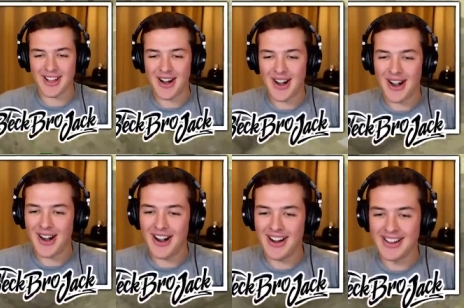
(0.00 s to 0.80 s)

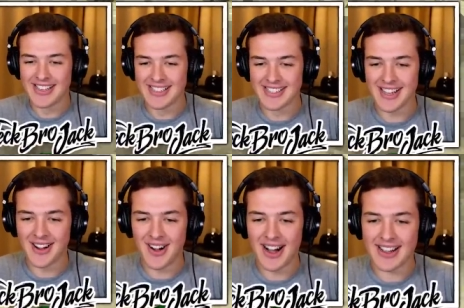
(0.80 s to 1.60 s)
Oh, he's
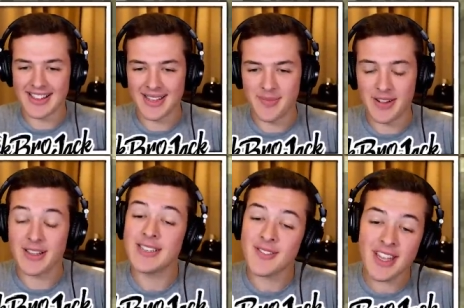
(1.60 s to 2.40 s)
so ugly, but
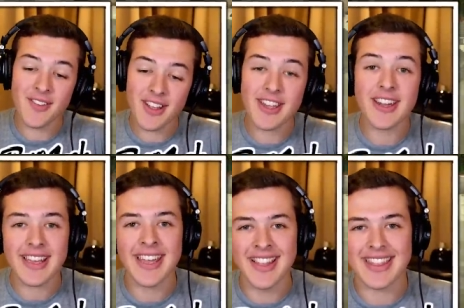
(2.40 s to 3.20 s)
he's really, really good
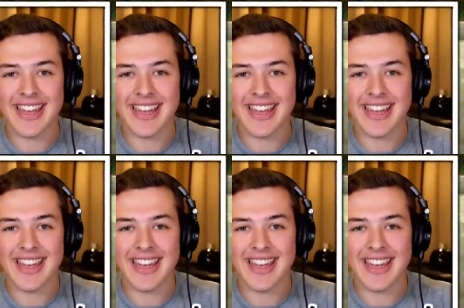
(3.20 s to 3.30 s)
at killing